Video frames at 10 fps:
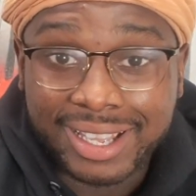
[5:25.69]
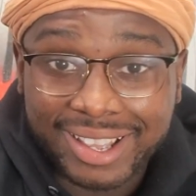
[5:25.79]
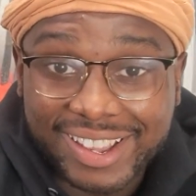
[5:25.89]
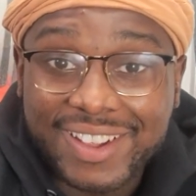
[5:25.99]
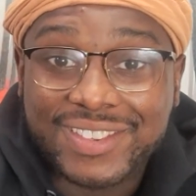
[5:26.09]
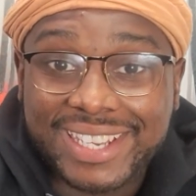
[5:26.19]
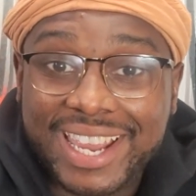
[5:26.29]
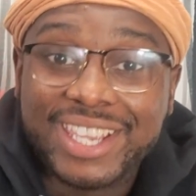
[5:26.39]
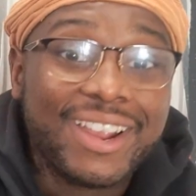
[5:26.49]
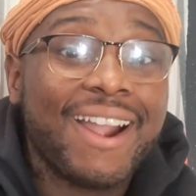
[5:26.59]
You know what I'm
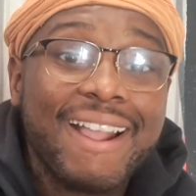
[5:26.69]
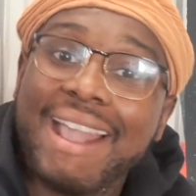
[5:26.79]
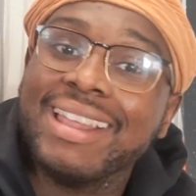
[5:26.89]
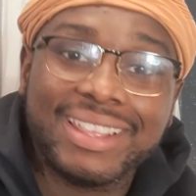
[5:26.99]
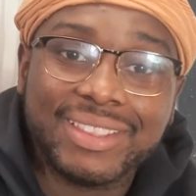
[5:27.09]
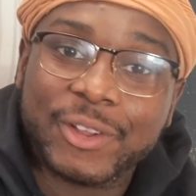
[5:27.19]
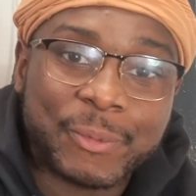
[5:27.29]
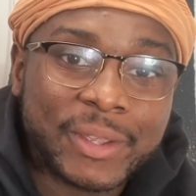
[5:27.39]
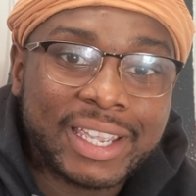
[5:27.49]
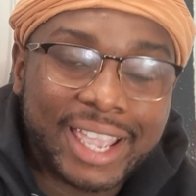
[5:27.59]
saying? You're ahead of them,
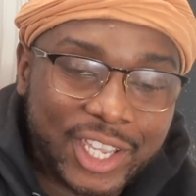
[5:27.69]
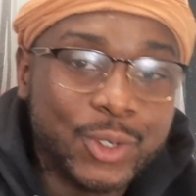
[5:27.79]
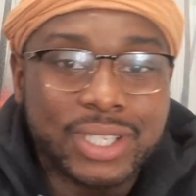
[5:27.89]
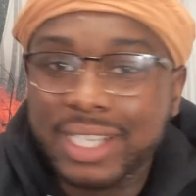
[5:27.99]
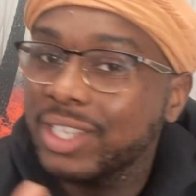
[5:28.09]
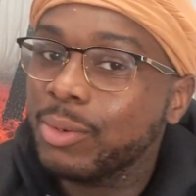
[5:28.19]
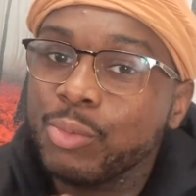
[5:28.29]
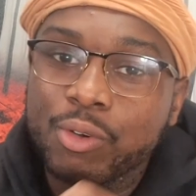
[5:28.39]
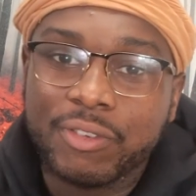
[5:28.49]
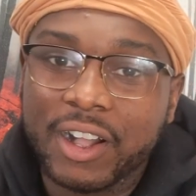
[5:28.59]
and you see them
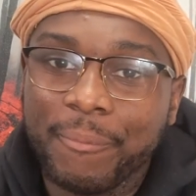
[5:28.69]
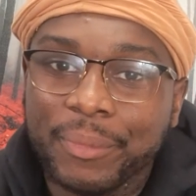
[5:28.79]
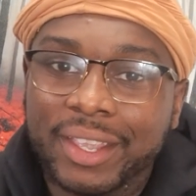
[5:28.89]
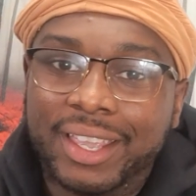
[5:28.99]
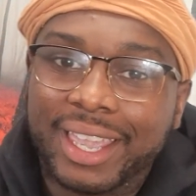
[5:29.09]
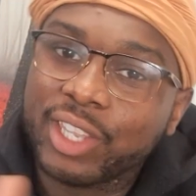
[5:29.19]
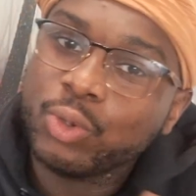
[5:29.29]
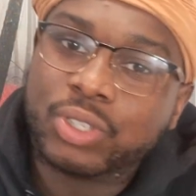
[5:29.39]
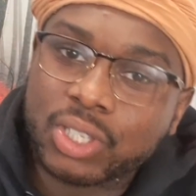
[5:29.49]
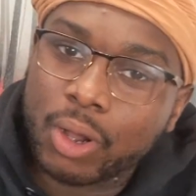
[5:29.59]
move up, and
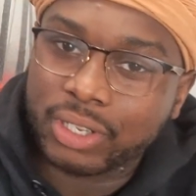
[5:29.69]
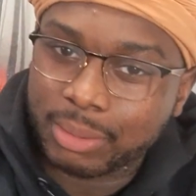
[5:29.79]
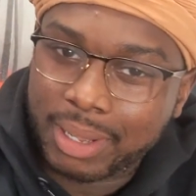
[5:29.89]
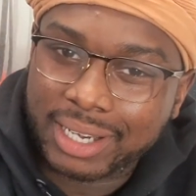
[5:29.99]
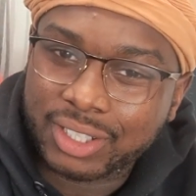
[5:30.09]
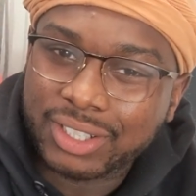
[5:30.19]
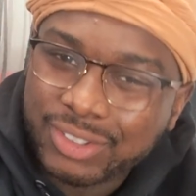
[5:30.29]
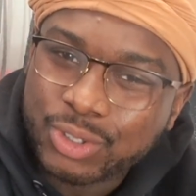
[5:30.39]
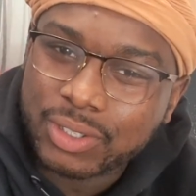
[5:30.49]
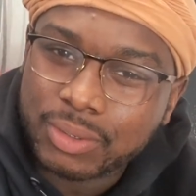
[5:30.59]
you salty about it.
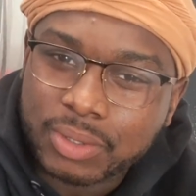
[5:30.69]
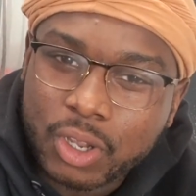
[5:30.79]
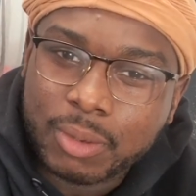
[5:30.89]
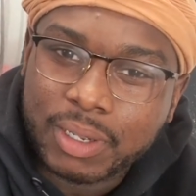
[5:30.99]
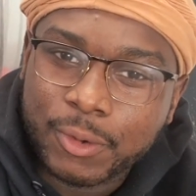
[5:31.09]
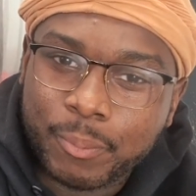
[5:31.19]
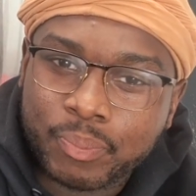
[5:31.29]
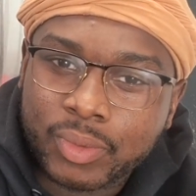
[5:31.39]
You see what I'm talking about?